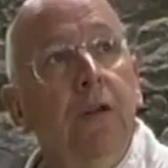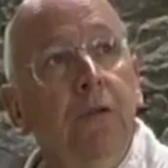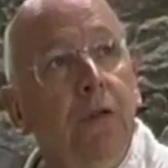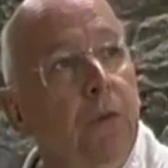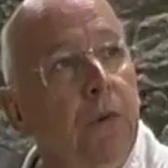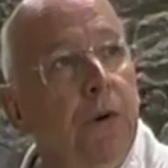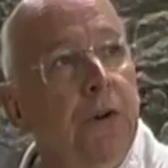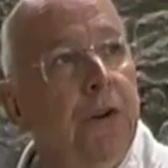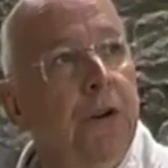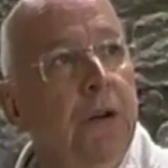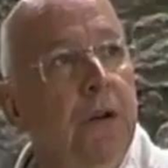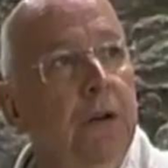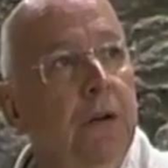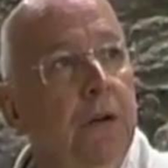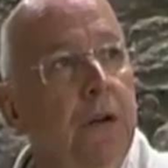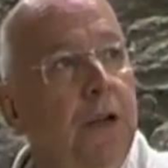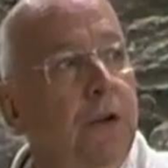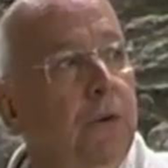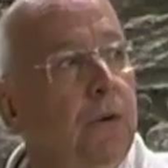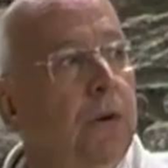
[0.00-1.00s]
everybody
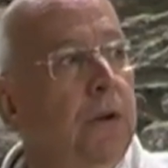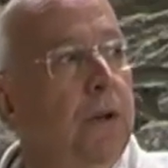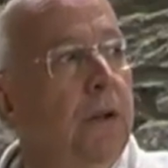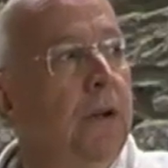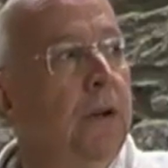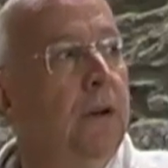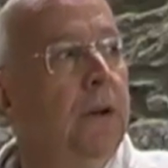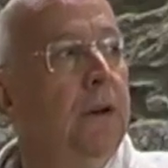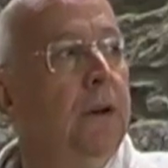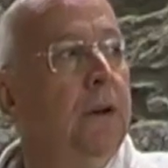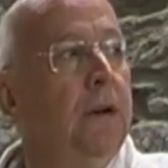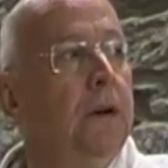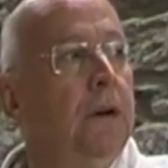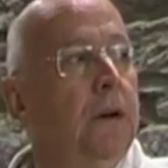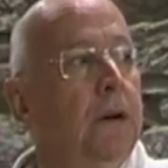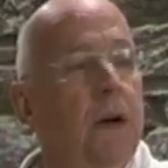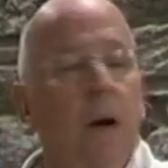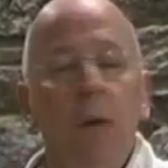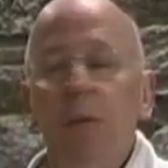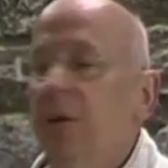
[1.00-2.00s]
equally
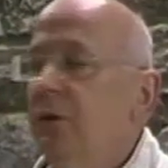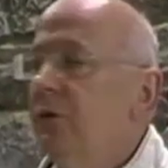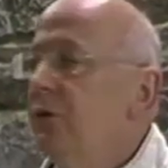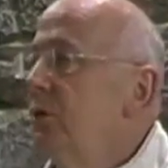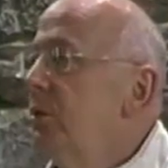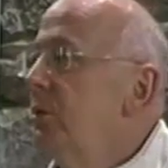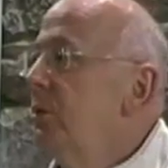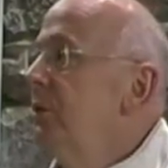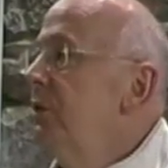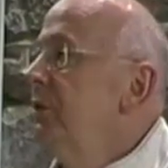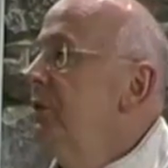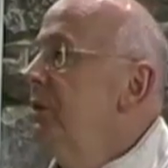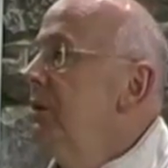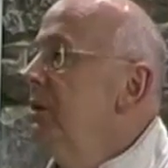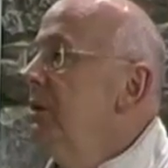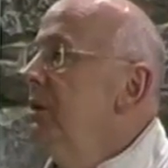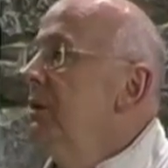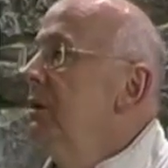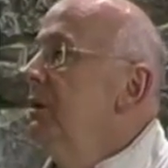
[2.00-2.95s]
coming forward